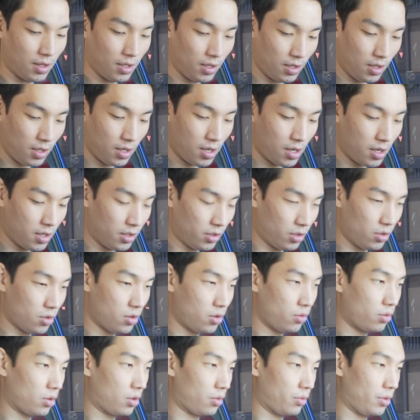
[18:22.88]
think you guys
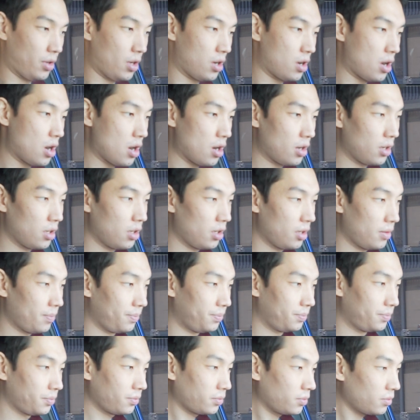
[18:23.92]
know where we are
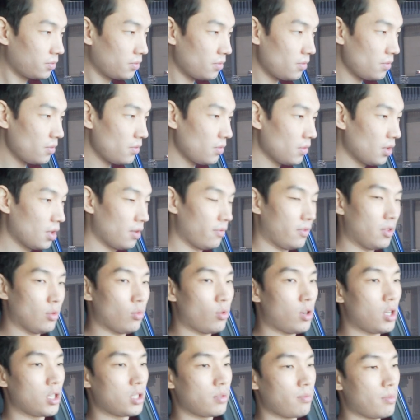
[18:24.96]
if you
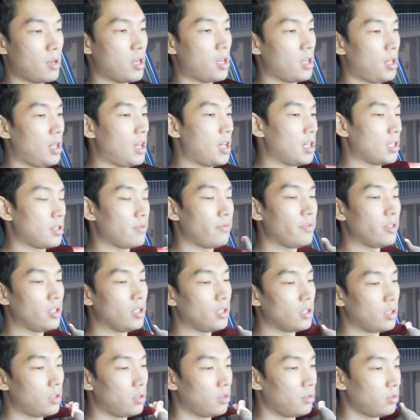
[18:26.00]
watched my last
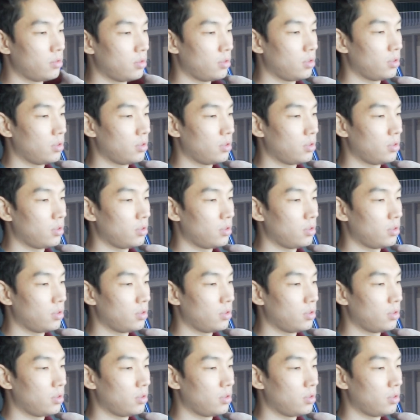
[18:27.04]
video.